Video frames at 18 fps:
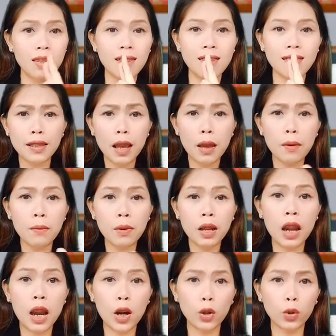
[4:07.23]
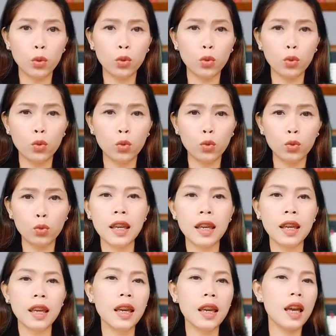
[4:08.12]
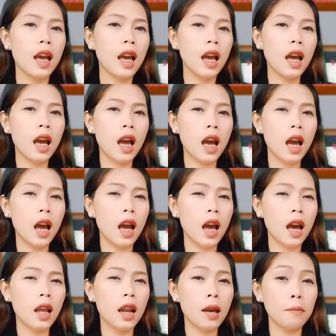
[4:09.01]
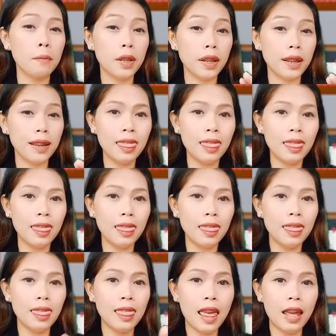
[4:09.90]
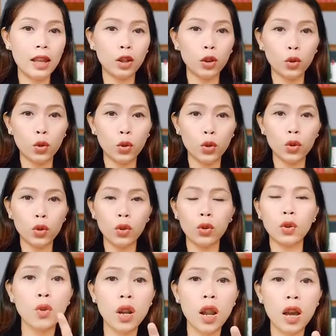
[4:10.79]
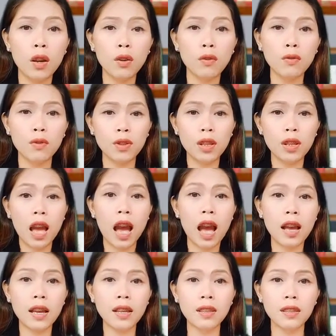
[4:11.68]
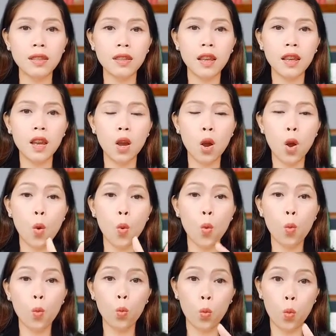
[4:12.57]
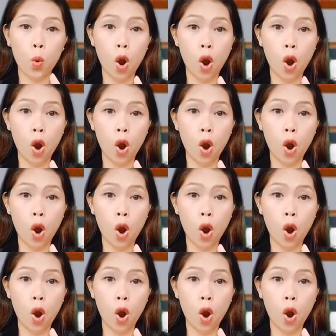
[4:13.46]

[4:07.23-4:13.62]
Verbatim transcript: Its wings are similar to Arabic letter pronounced as wow.